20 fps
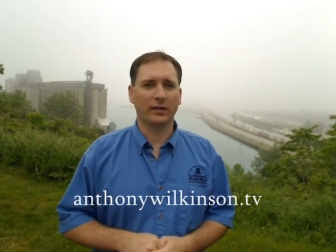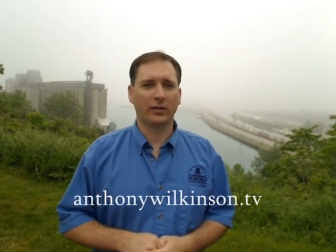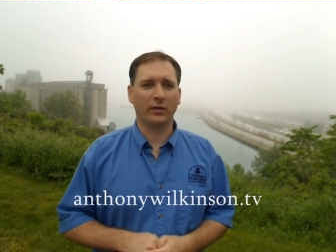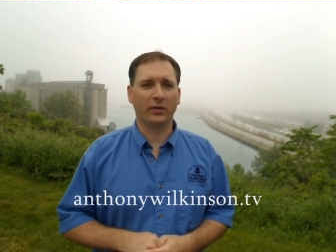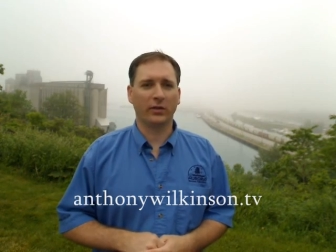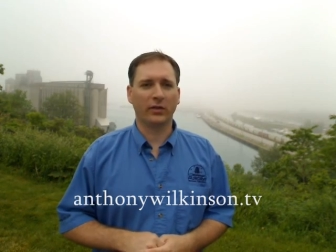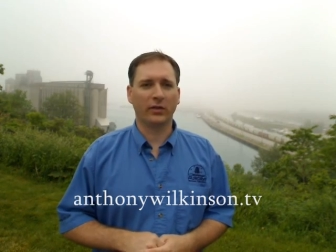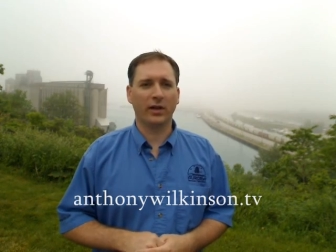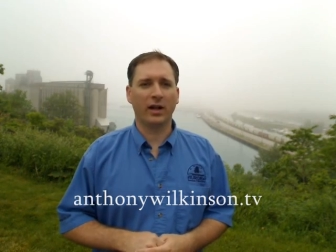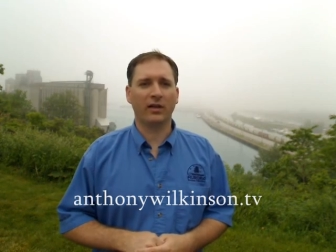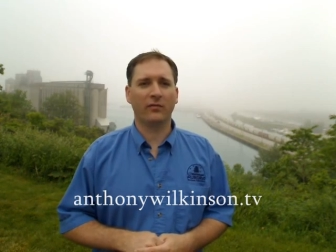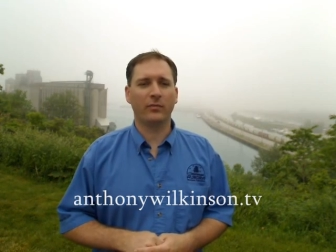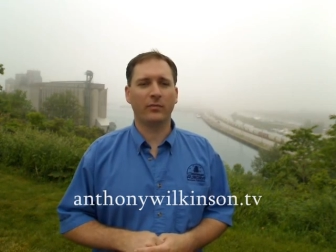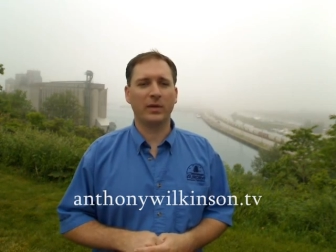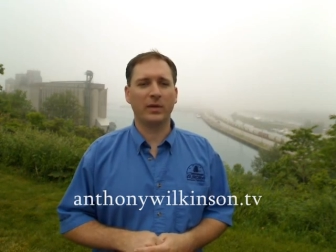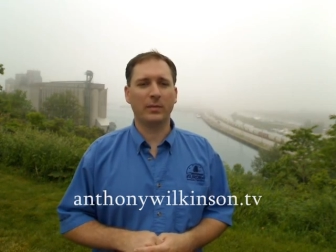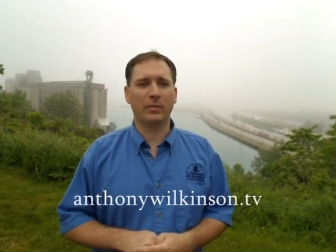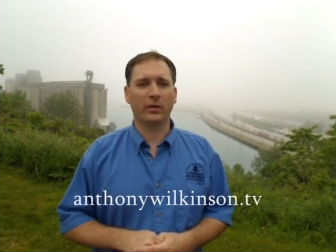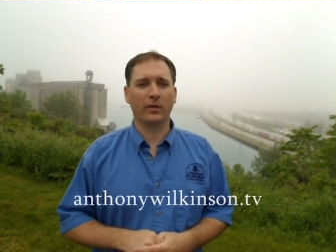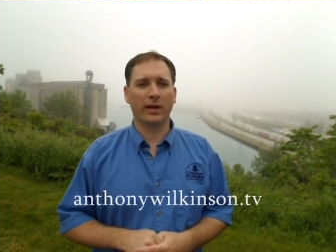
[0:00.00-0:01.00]
So there's a lot of
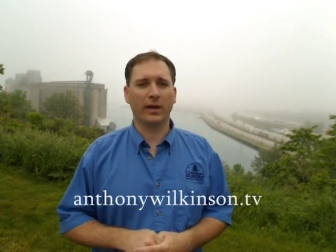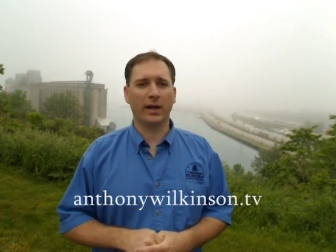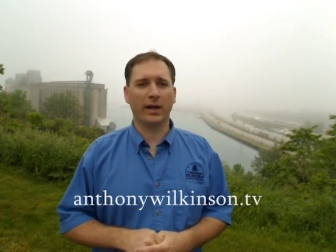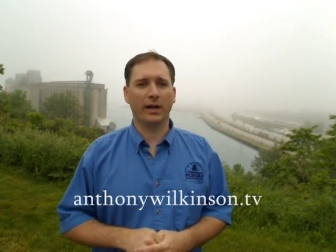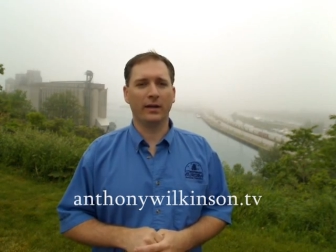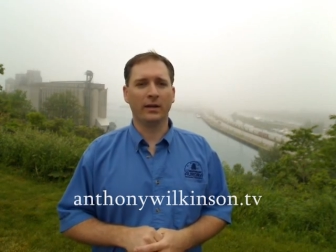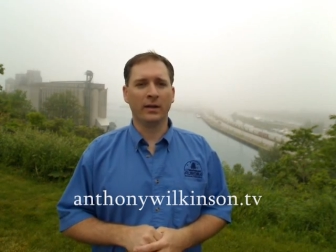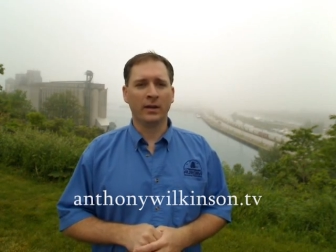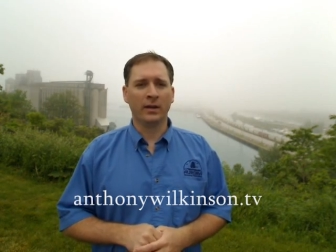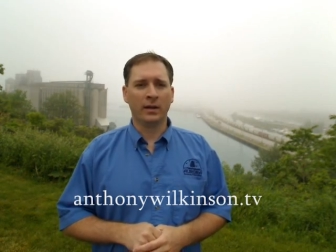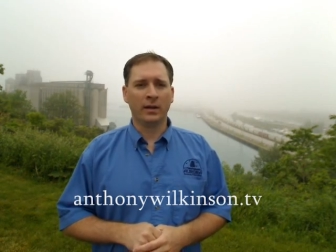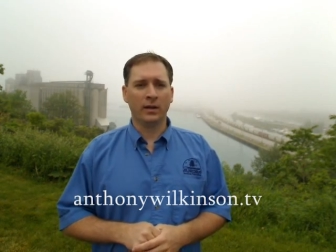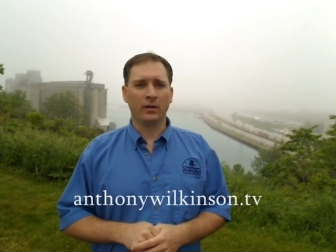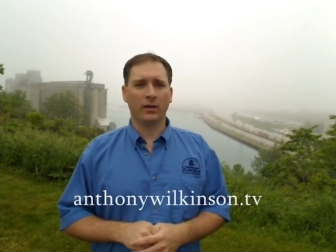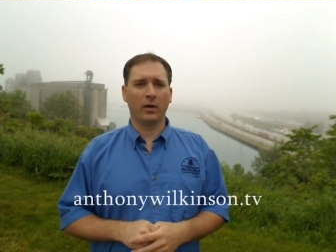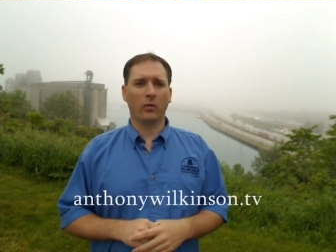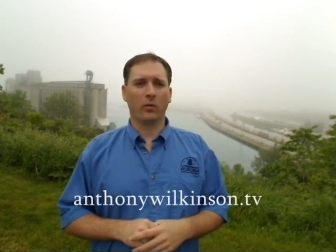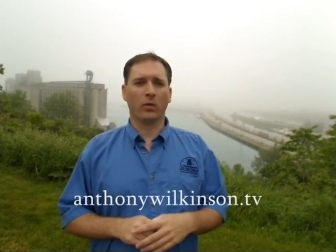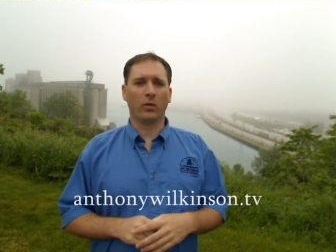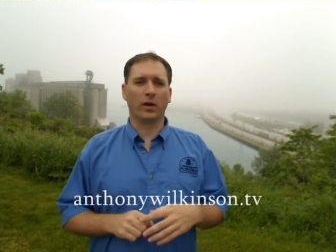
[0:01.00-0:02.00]
people that you
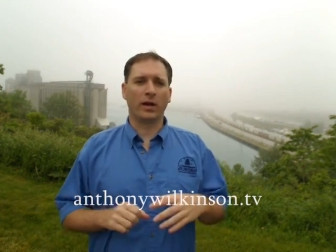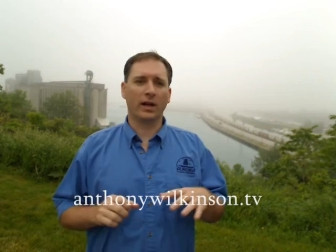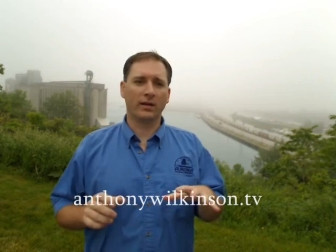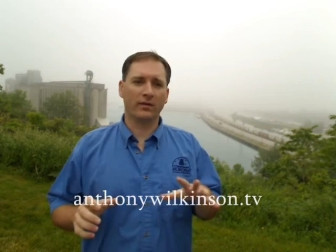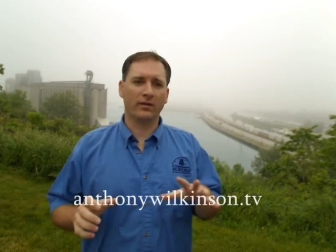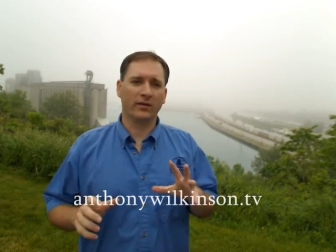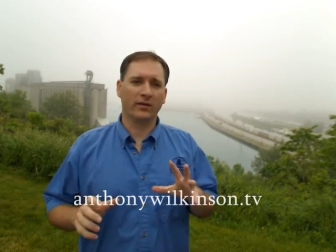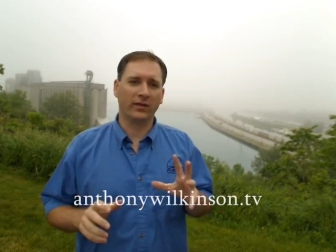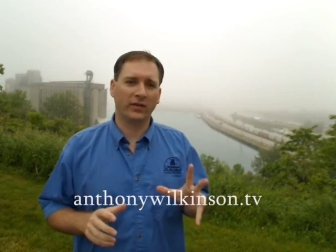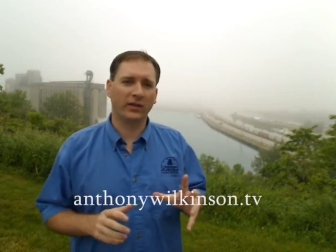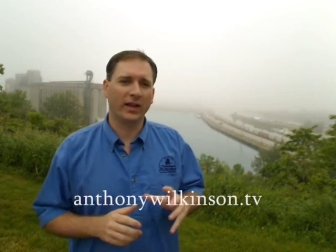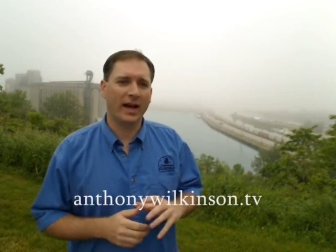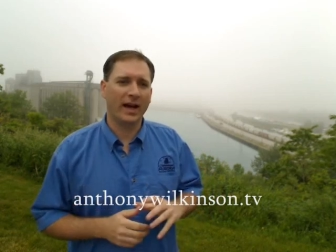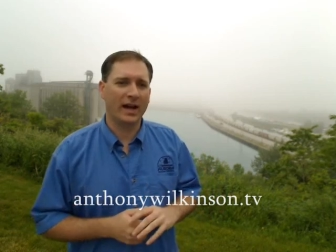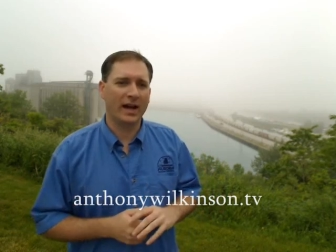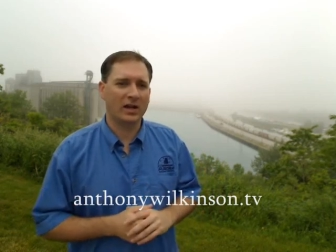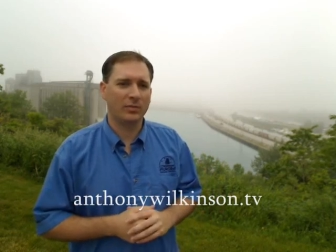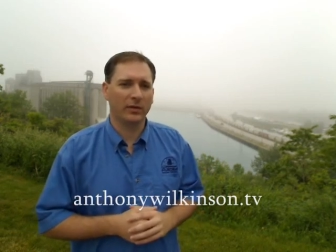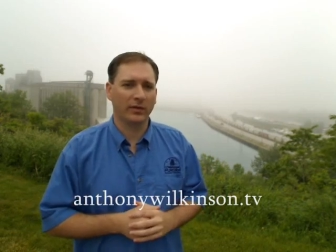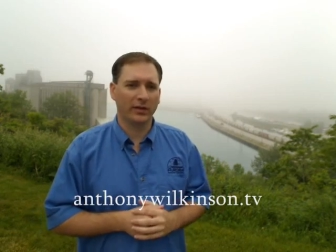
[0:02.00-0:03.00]
know, that work kind of these
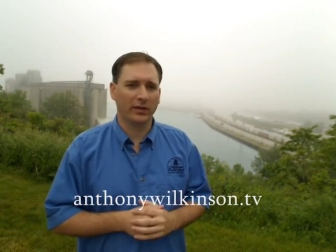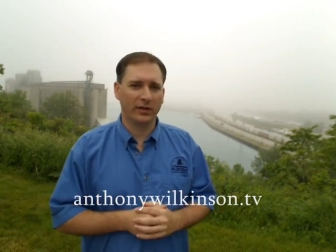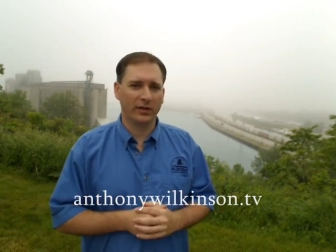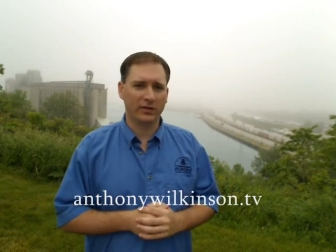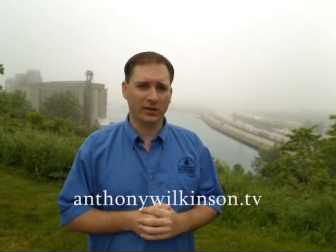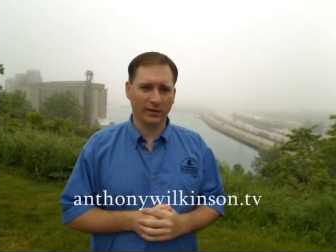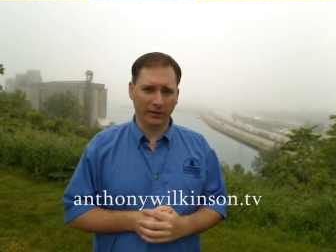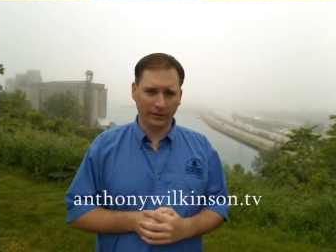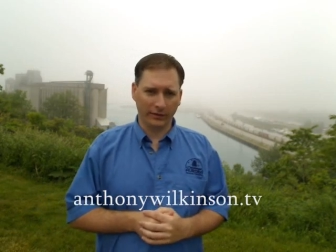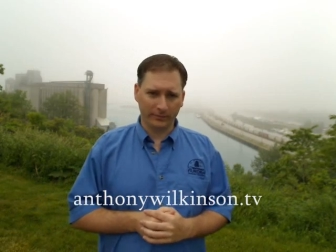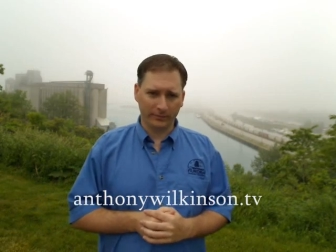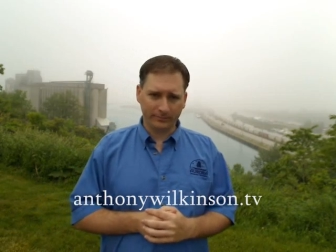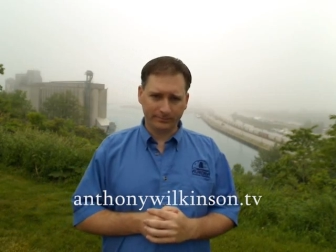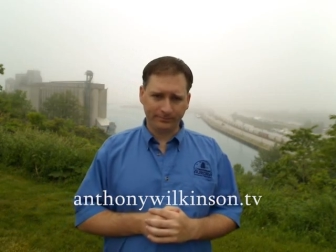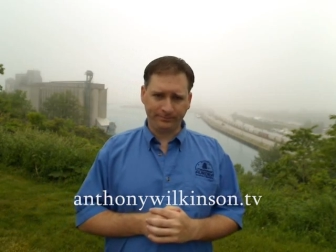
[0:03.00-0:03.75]
slash positions.